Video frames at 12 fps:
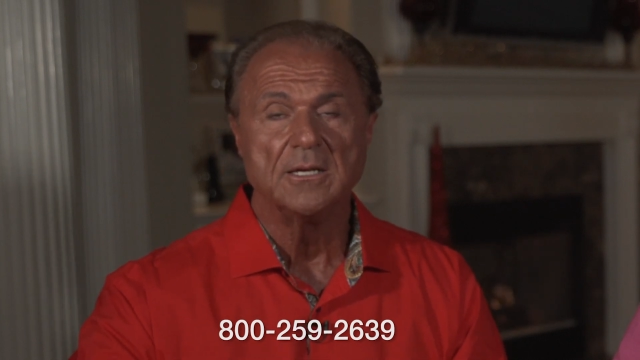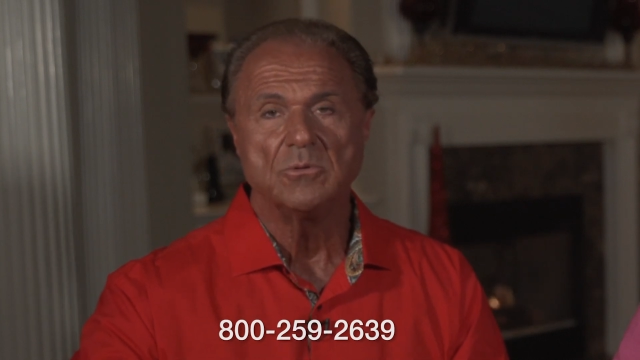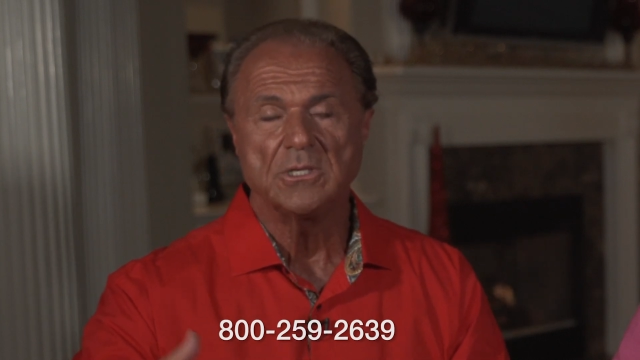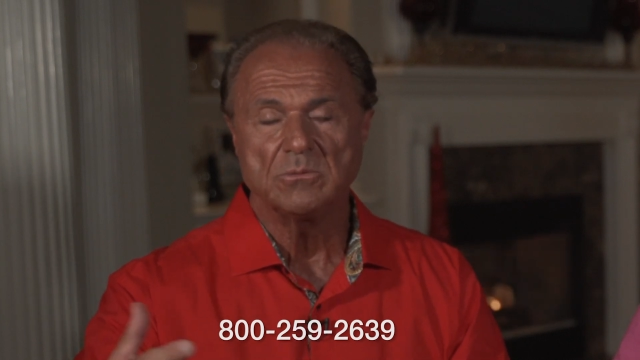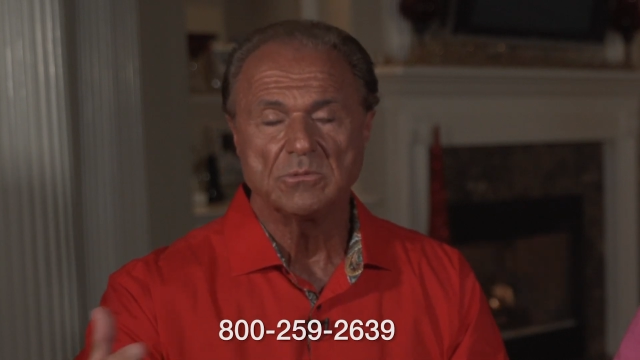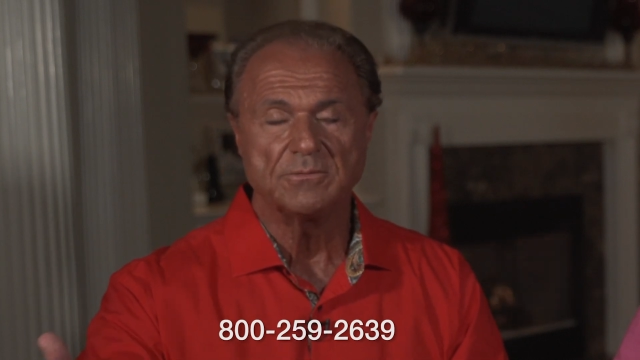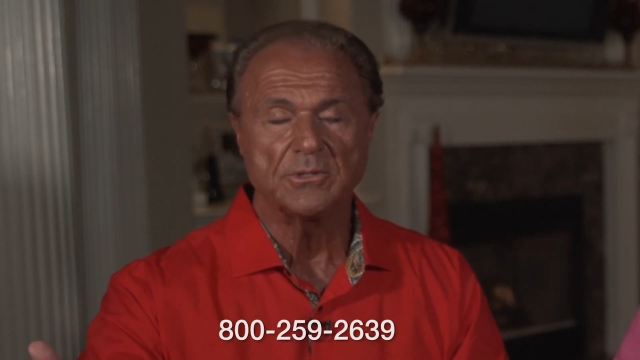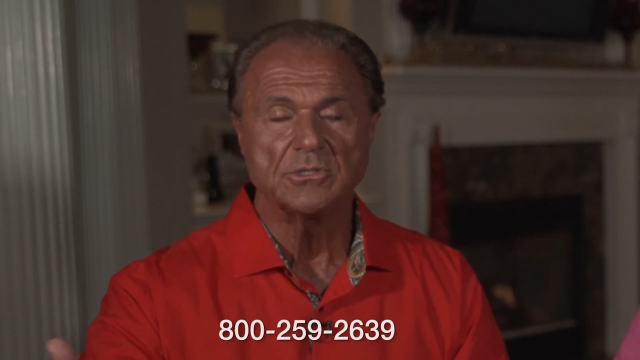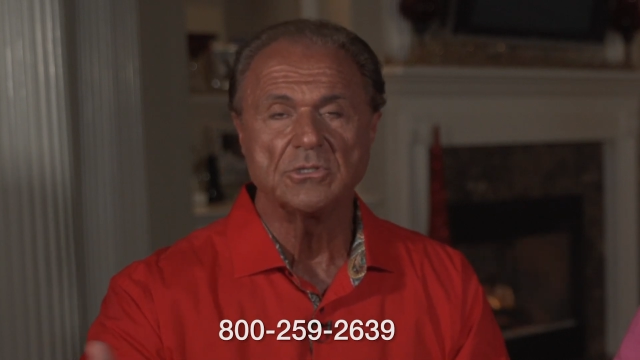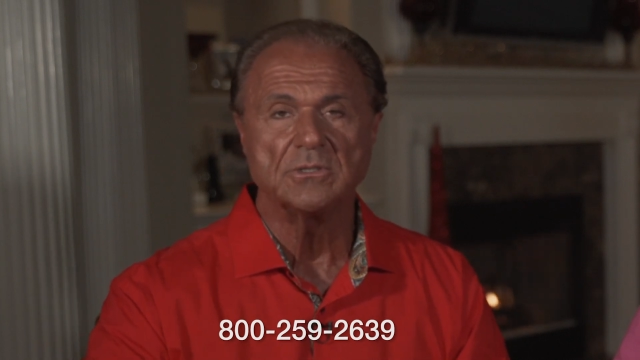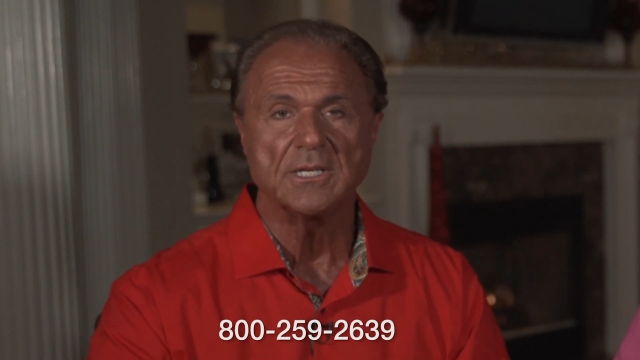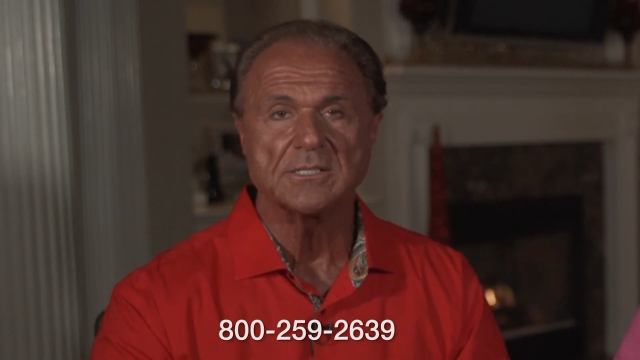We can refer
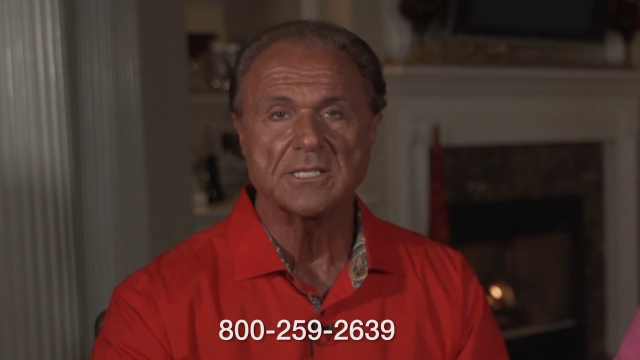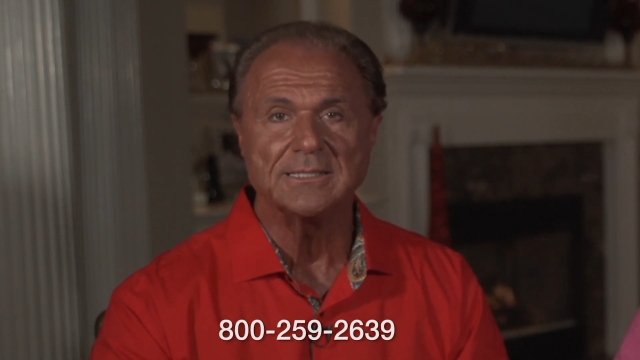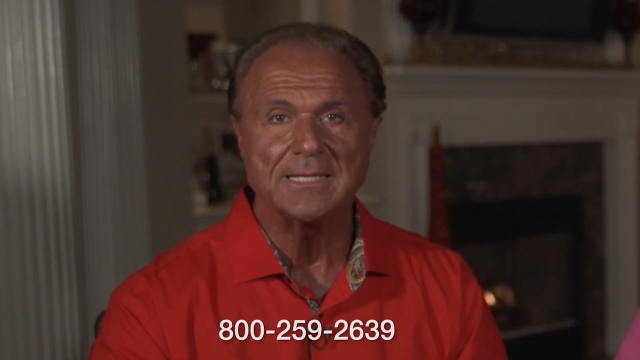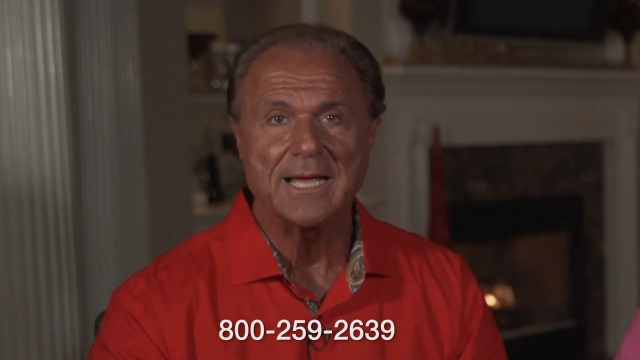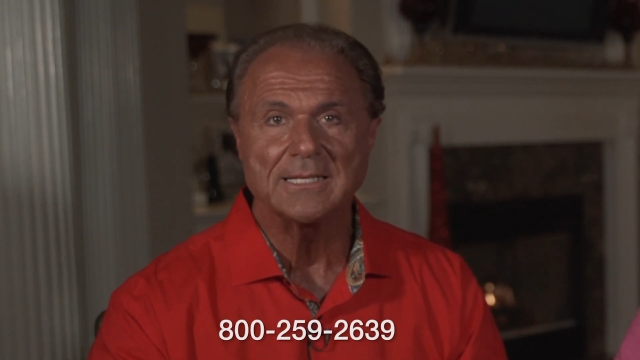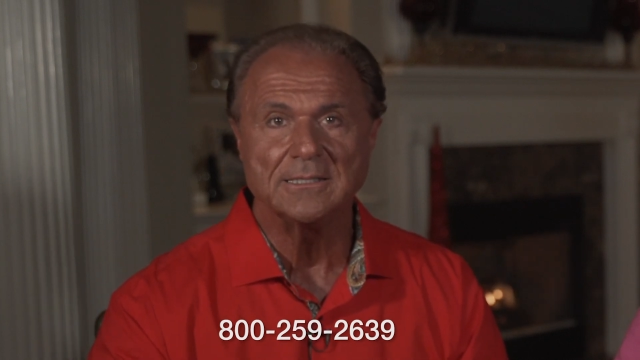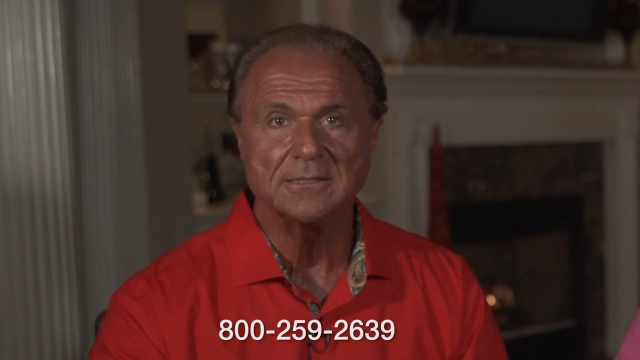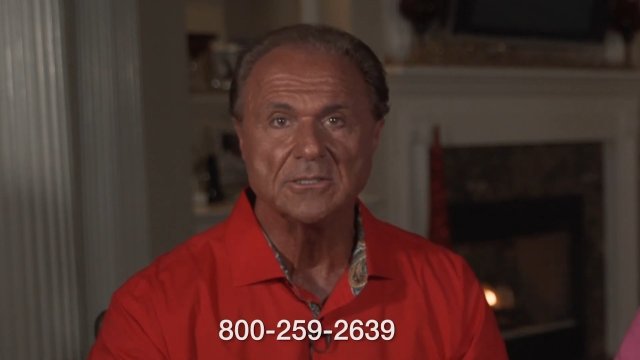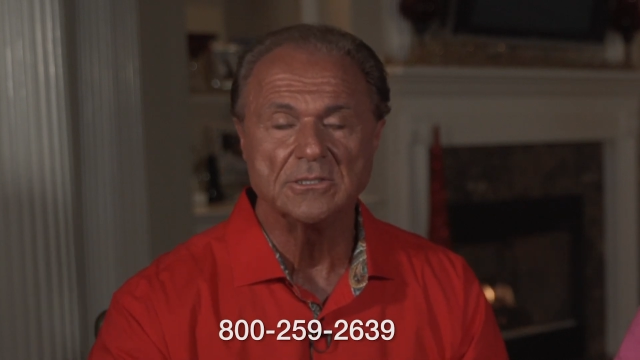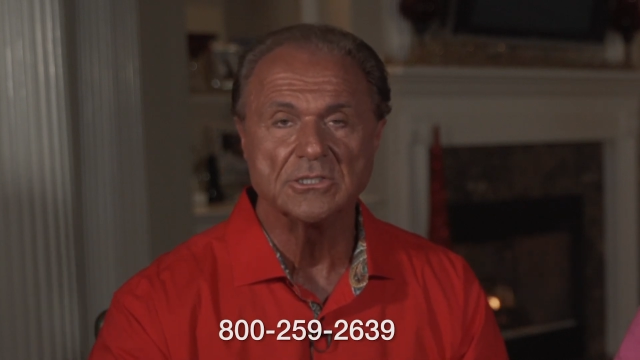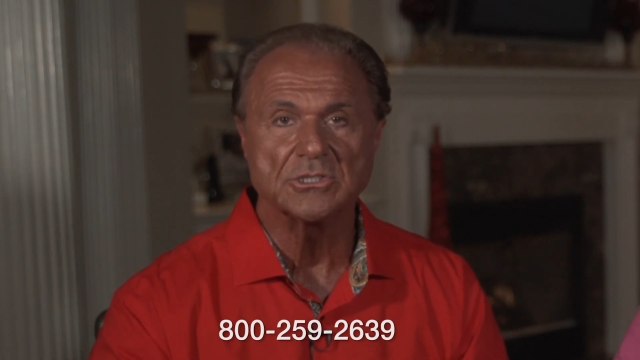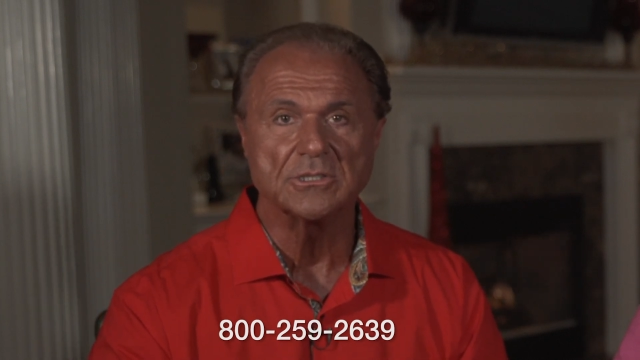to it as a nagging
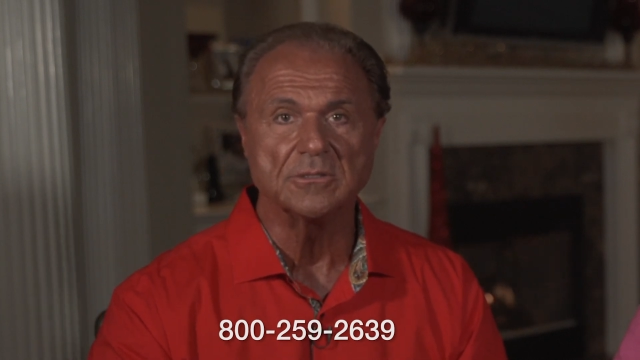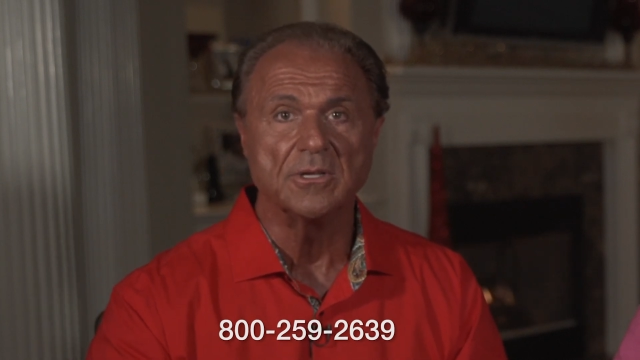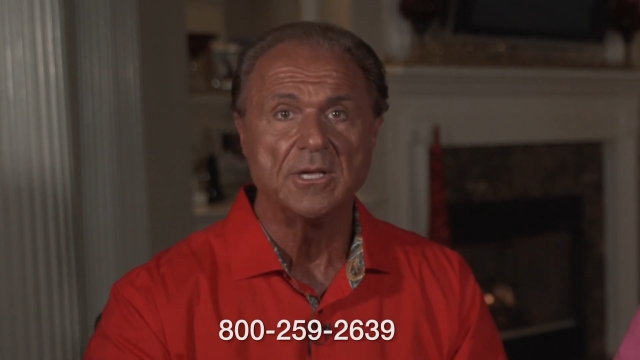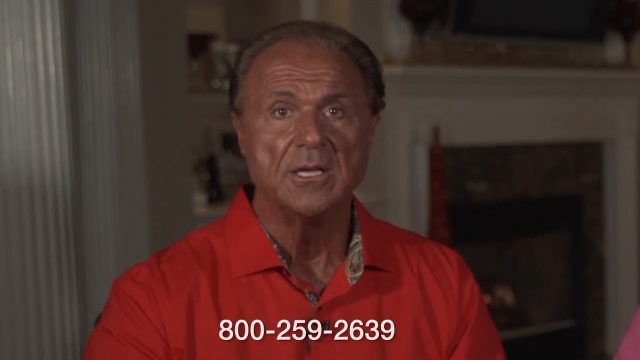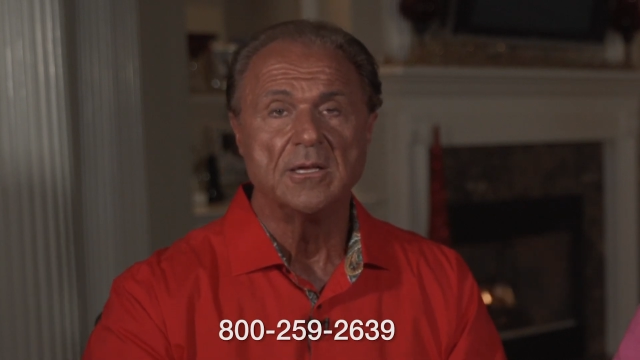condition.